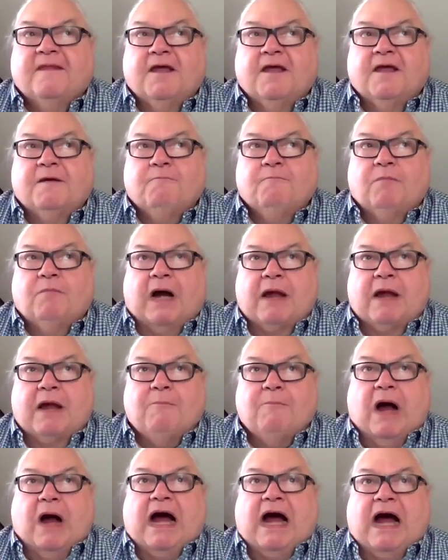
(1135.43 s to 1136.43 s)
my
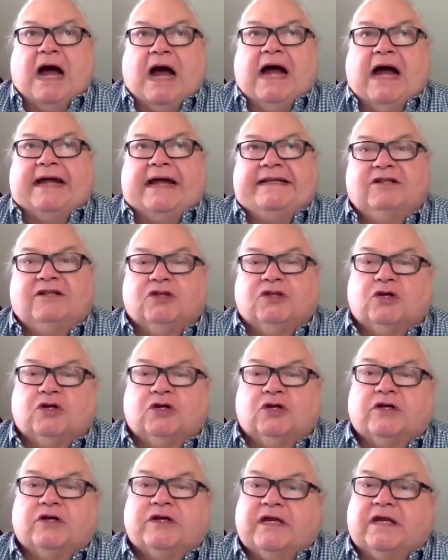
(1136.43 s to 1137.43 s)
mind
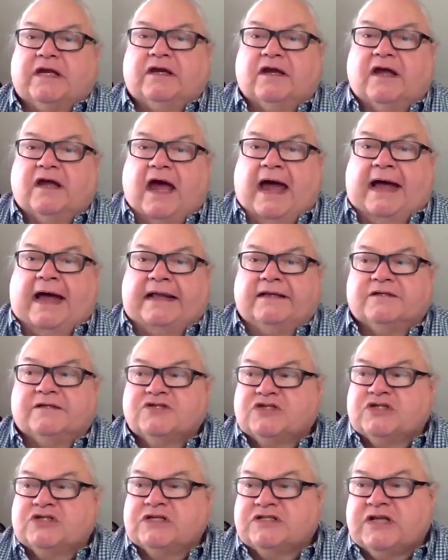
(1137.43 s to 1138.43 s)
looking at
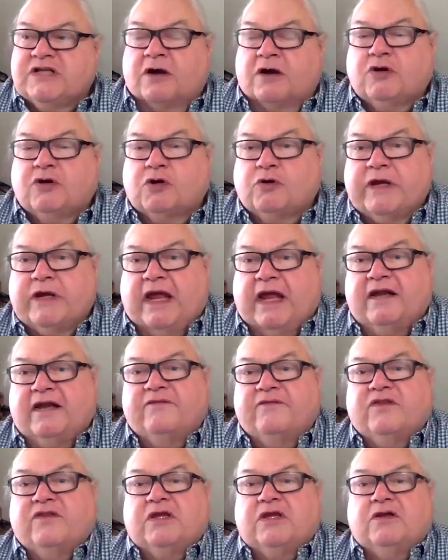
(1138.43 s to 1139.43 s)
just how creative
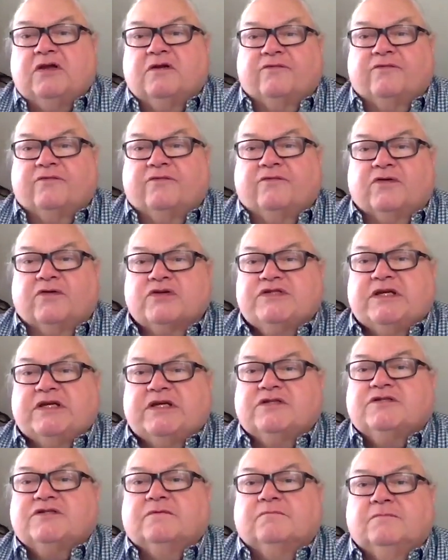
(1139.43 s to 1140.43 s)
the universe
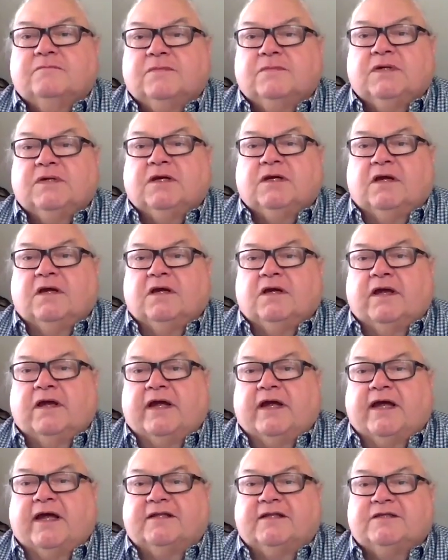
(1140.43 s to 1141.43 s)
is
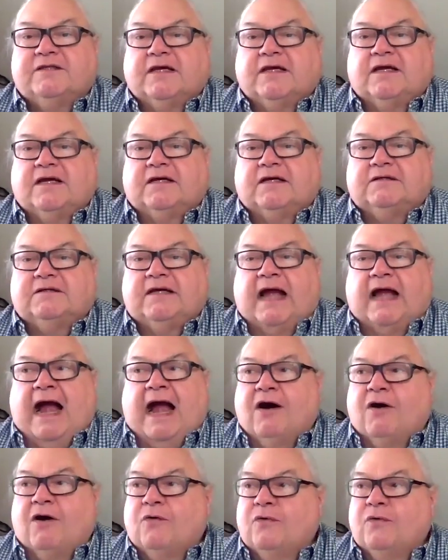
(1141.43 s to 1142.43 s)
and
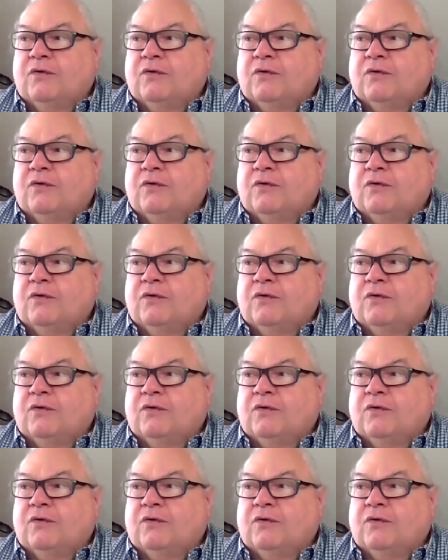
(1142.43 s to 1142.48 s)
how